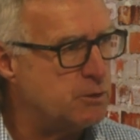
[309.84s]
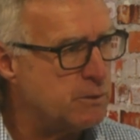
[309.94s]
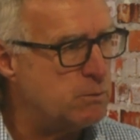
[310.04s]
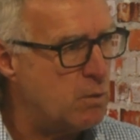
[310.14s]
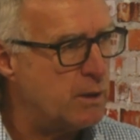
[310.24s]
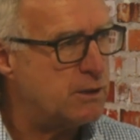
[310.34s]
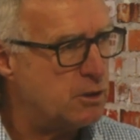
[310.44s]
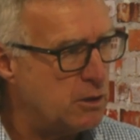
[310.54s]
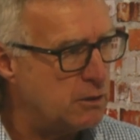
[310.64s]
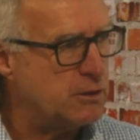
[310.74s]

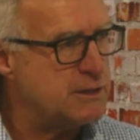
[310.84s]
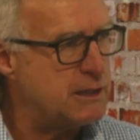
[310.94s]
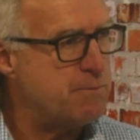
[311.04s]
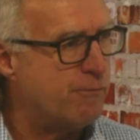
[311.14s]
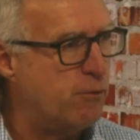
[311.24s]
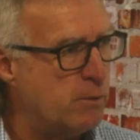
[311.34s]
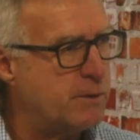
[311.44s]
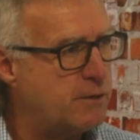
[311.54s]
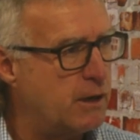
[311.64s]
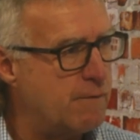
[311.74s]
Is he
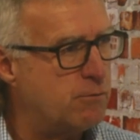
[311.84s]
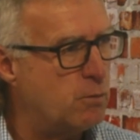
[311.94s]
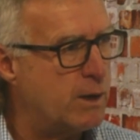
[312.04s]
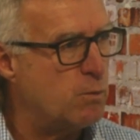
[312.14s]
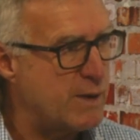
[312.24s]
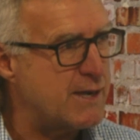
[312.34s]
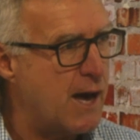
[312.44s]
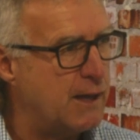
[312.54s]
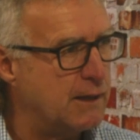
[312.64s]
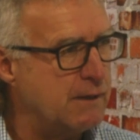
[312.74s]
performing to the level where we
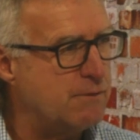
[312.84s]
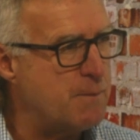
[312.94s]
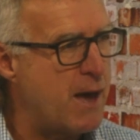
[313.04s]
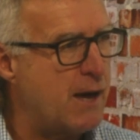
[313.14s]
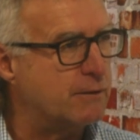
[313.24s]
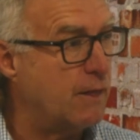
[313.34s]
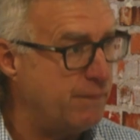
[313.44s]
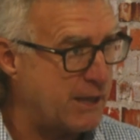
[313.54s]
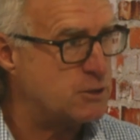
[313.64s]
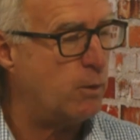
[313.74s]
can't leave him out?
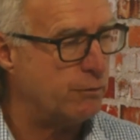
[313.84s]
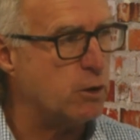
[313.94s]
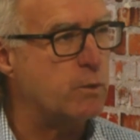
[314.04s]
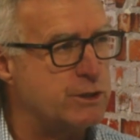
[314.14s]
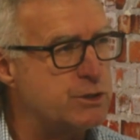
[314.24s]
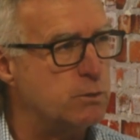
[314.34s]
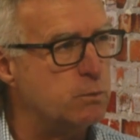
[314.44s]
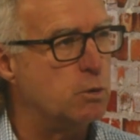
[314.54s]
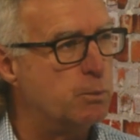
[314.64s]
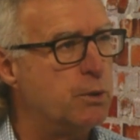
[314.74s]
And that's what the
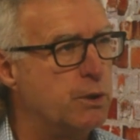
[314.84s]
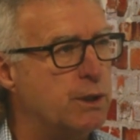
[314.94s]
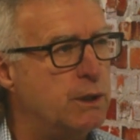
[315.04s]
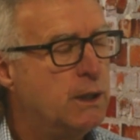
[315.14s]
question will be.